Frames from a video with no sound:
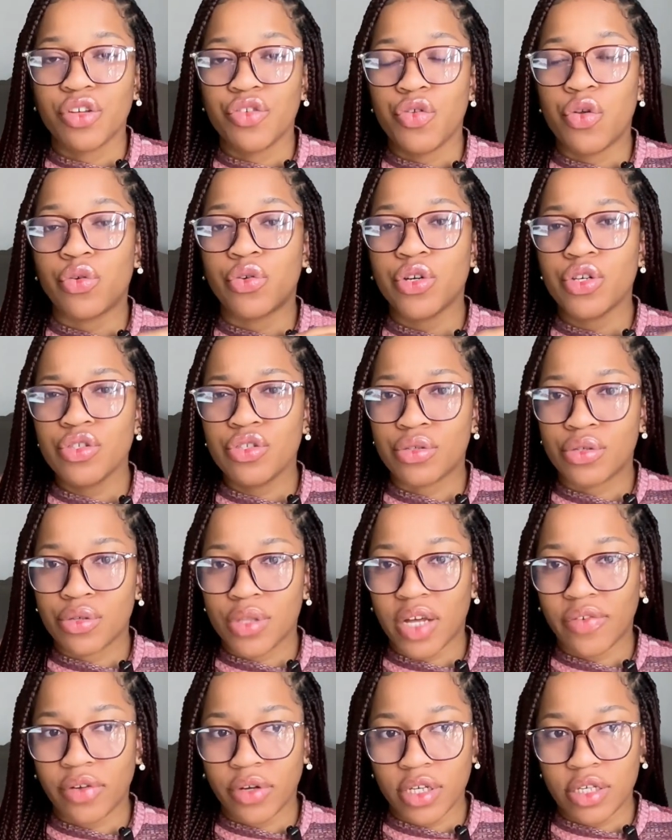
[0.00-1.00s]
You're going to do
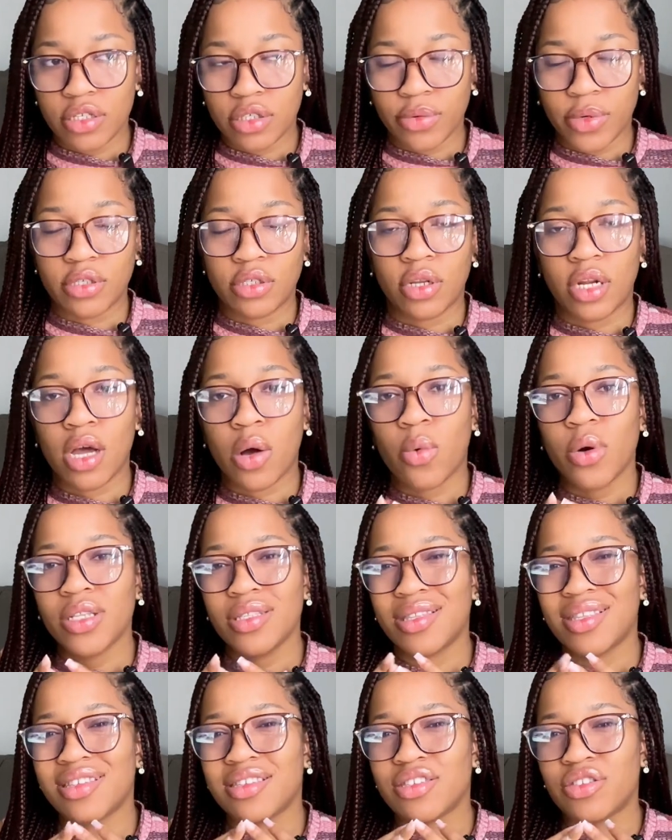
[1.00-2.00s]
that for each question. Now,
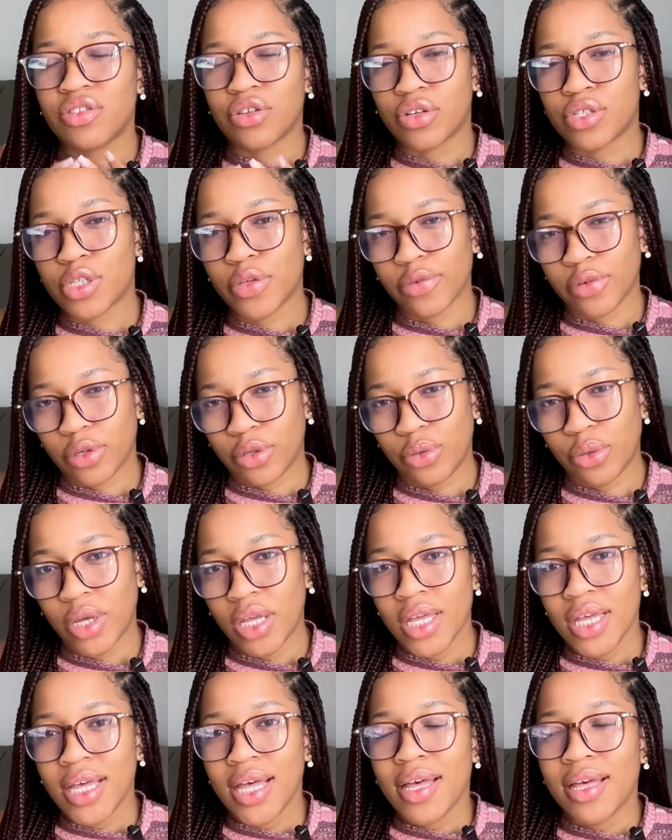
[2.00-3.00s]
what this does for you
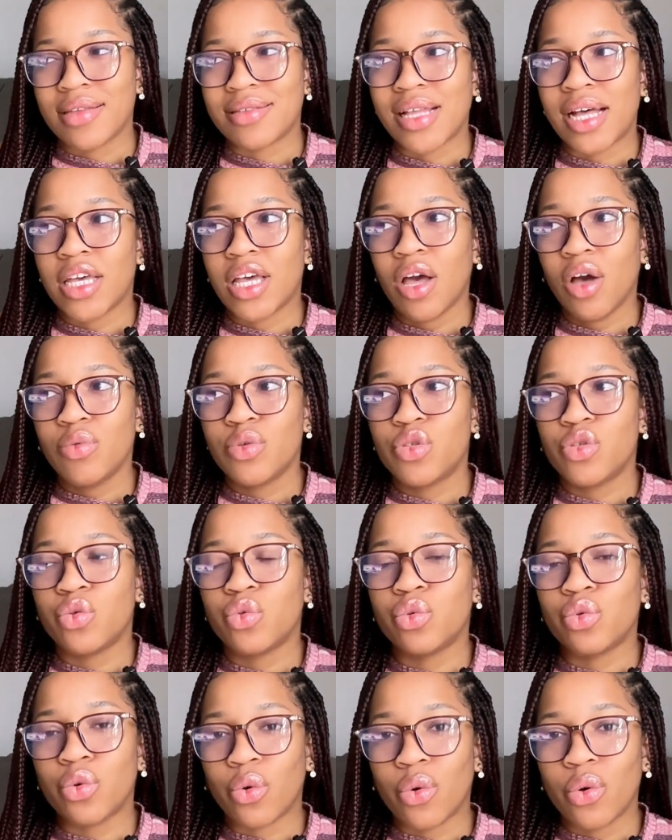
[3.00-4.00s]
is that it helps you
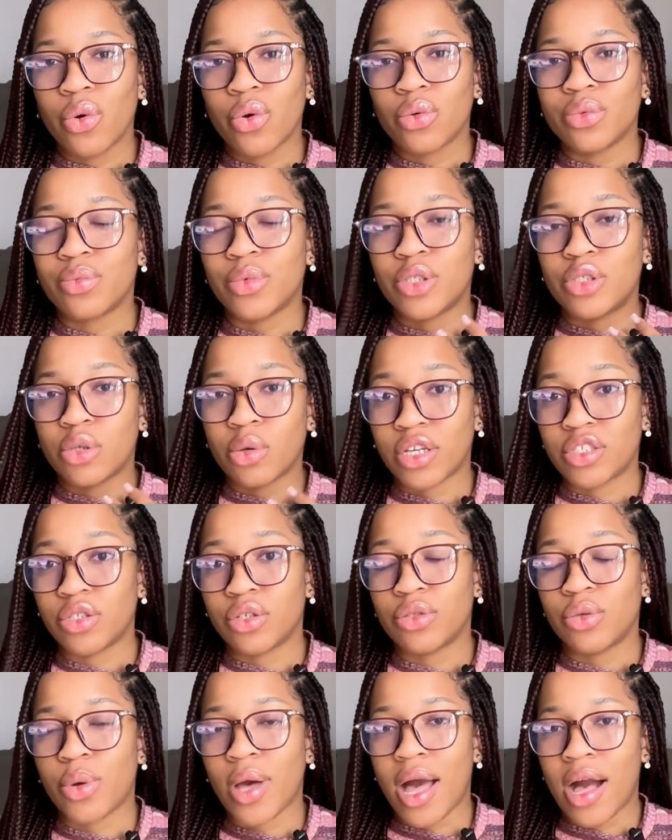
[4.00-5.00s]
know which
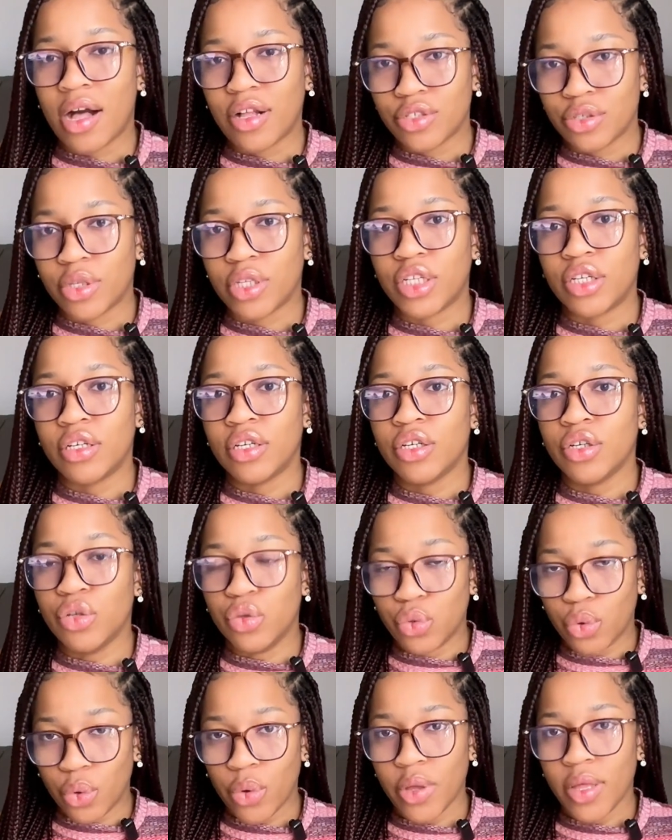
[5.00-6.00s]
question you actually
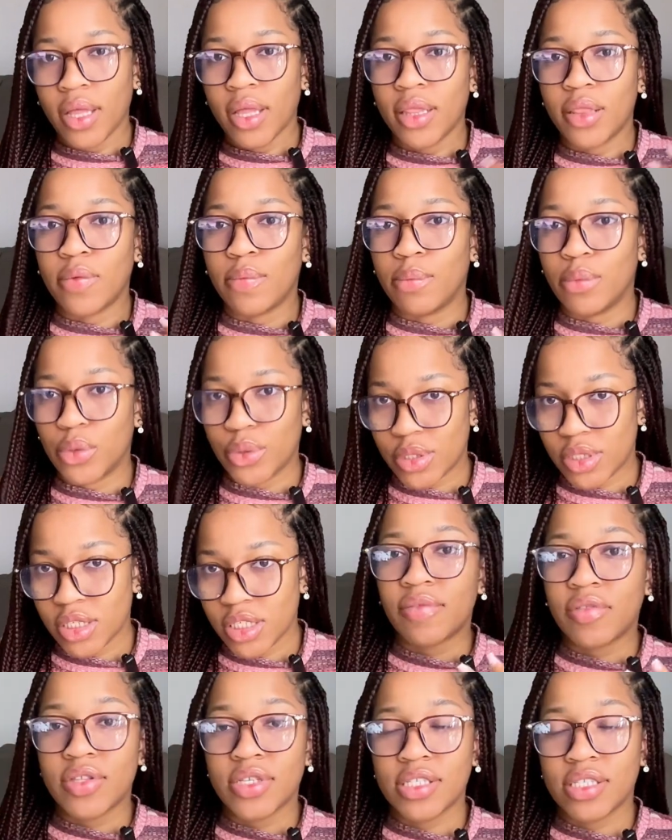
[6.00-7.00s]
know the most.
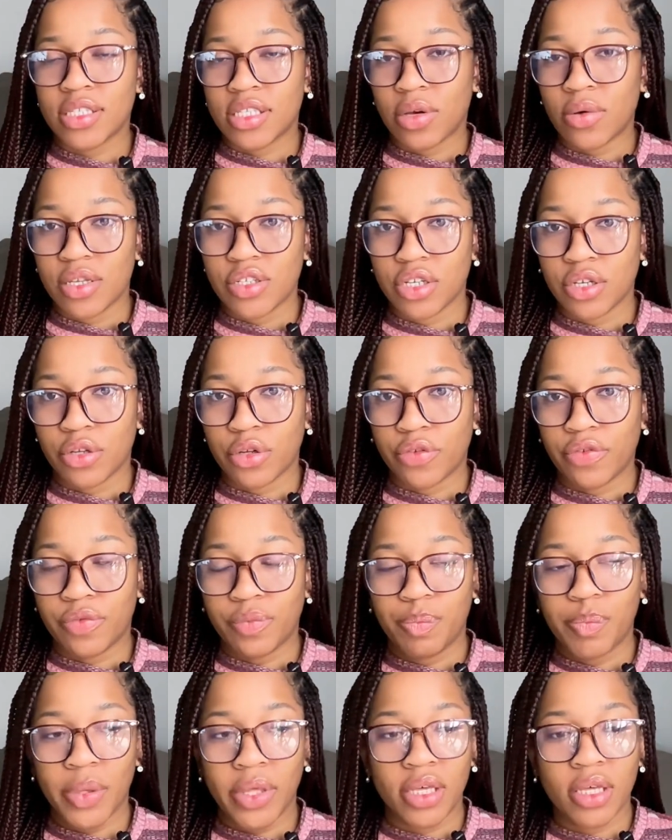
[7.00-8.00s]
This is a question of
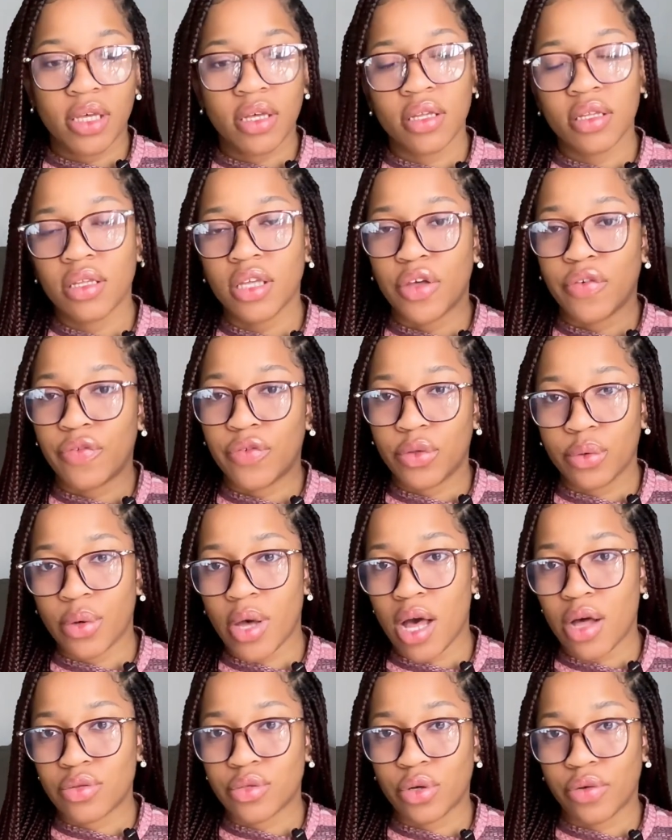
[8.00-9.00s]
pick a few
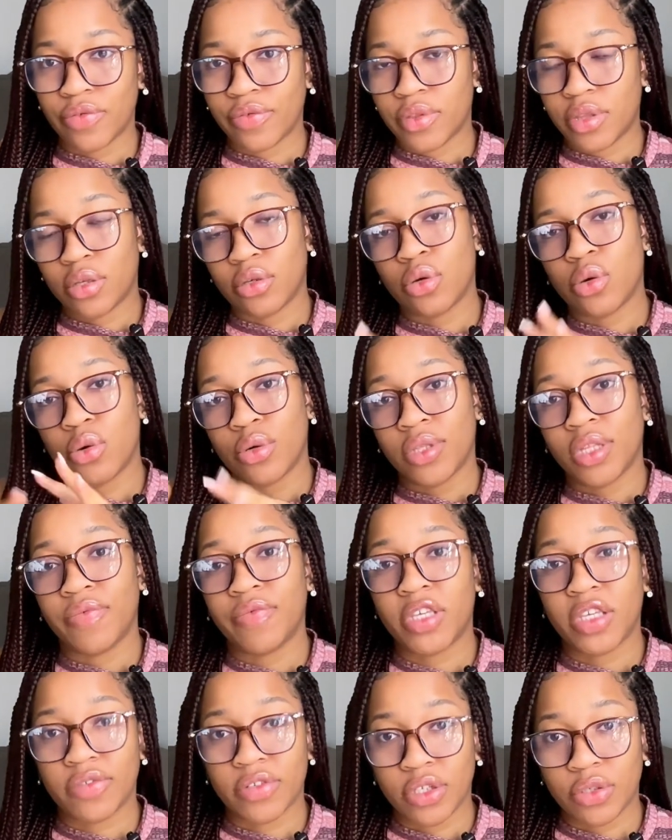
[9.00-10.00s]
out of the whole
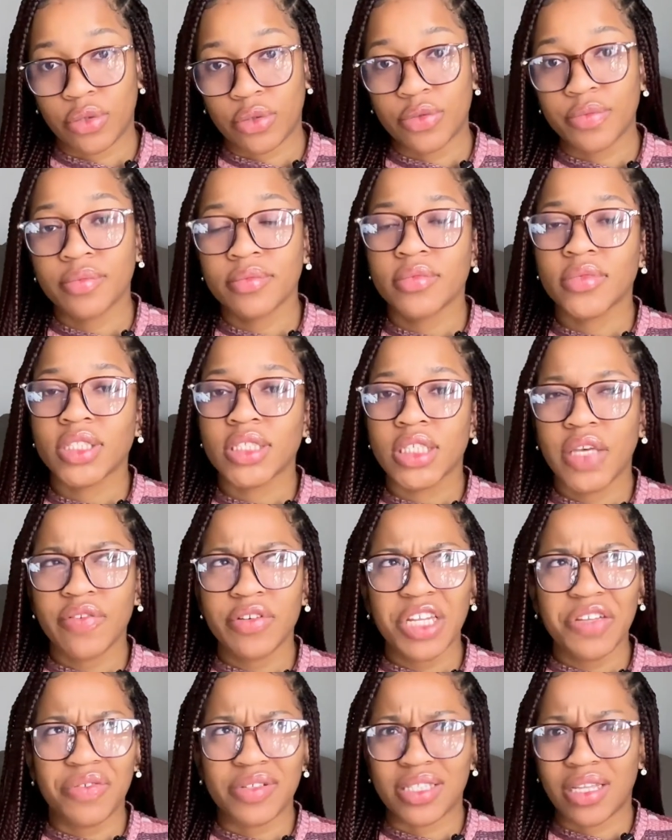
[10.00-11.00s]
they've given you.
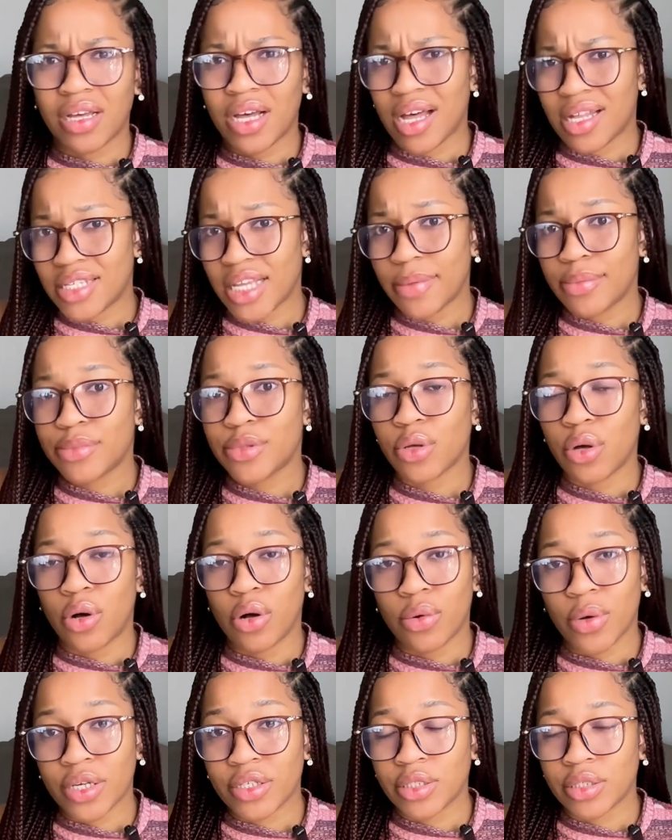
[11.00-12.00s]
Even if it's an attempt all
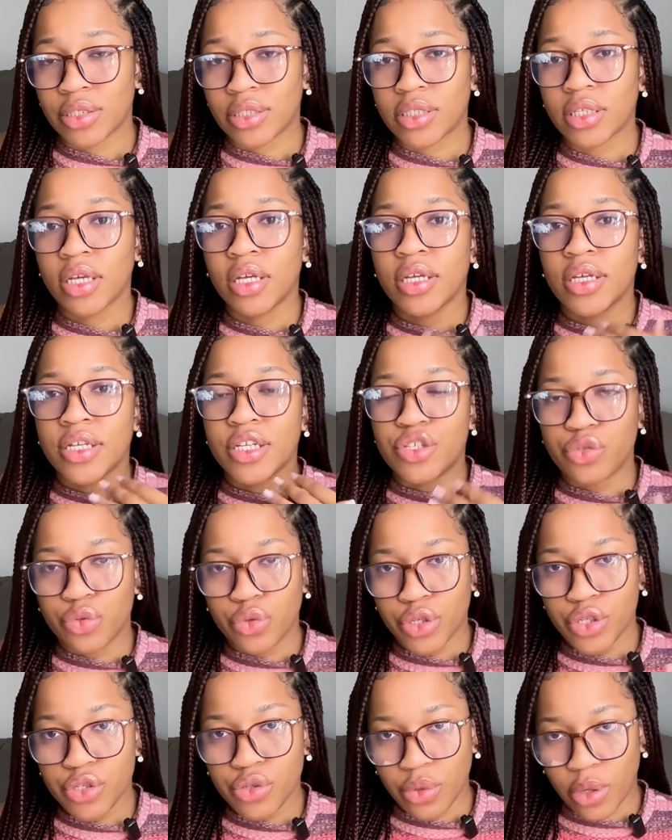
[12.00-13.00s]
questions, it's
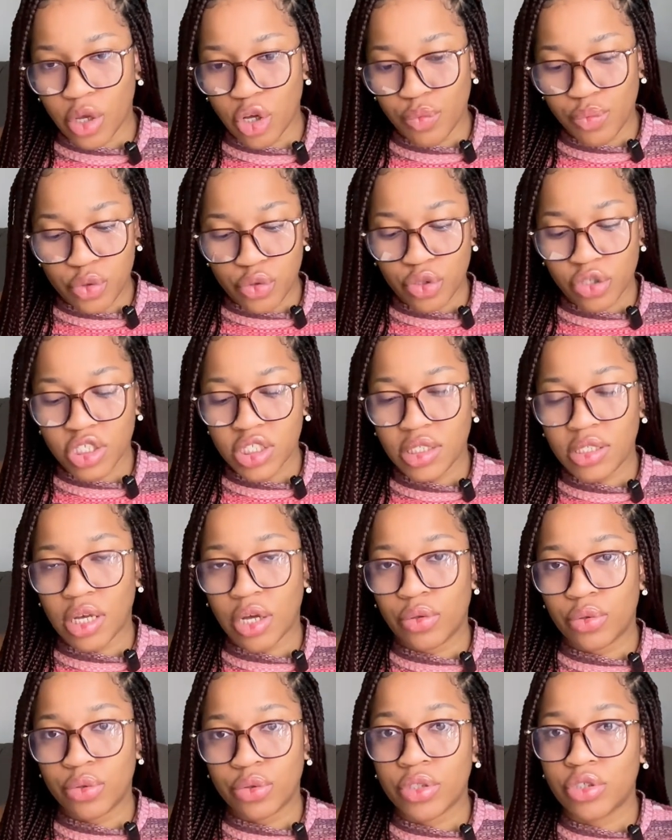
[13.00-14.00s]
going to help you. Just
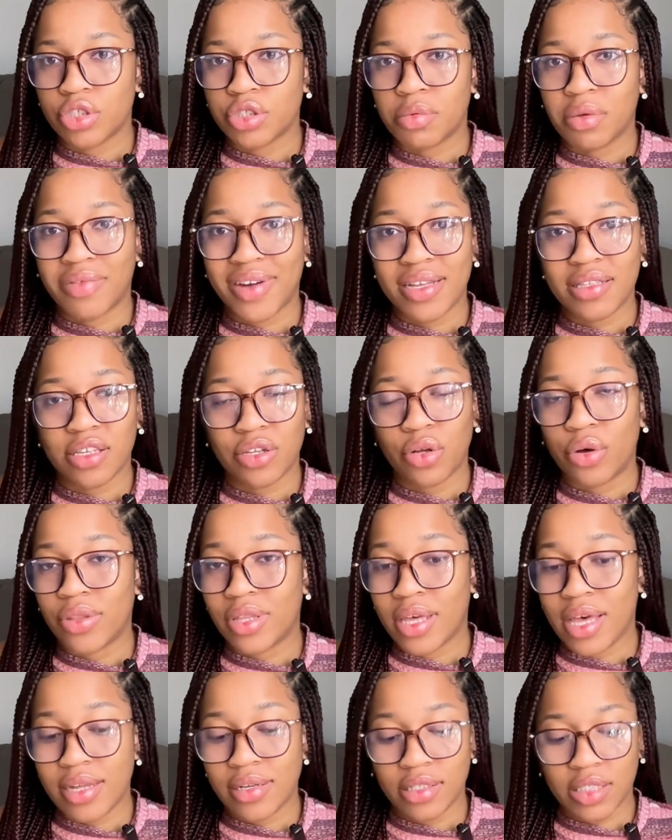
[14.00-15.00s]
download, just be writing all
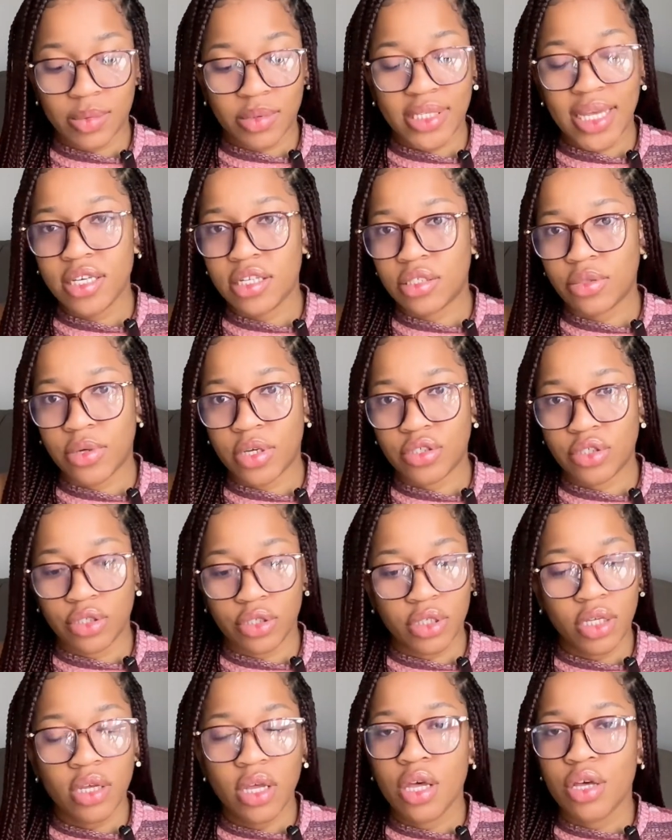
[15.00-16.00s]
the headings. Beside each
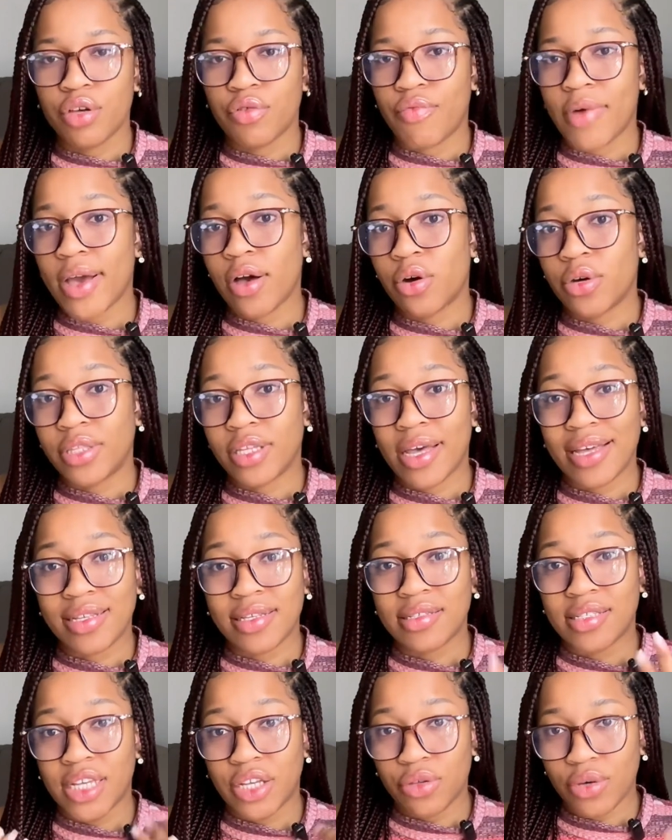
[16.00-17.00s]
question, write all the
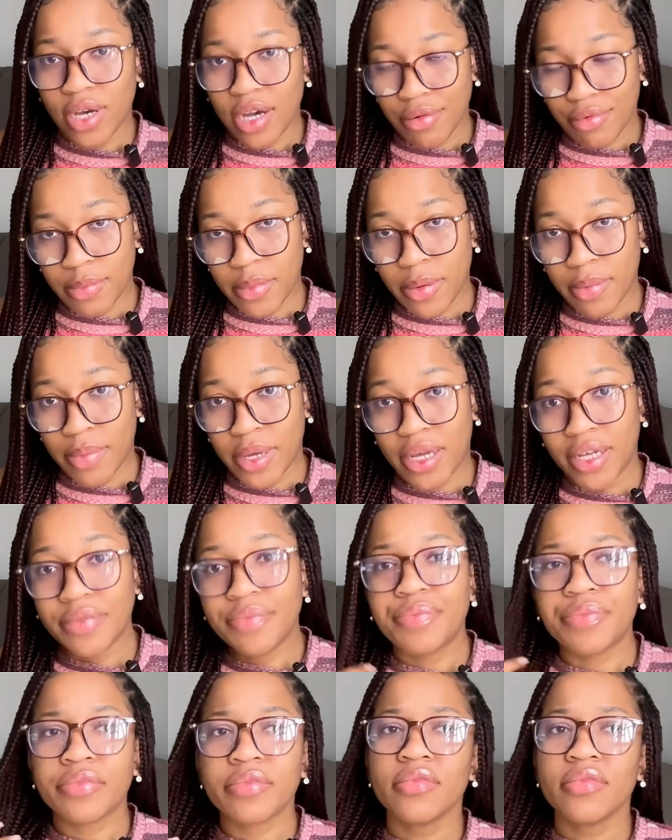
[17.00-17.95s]
headings that you can remember.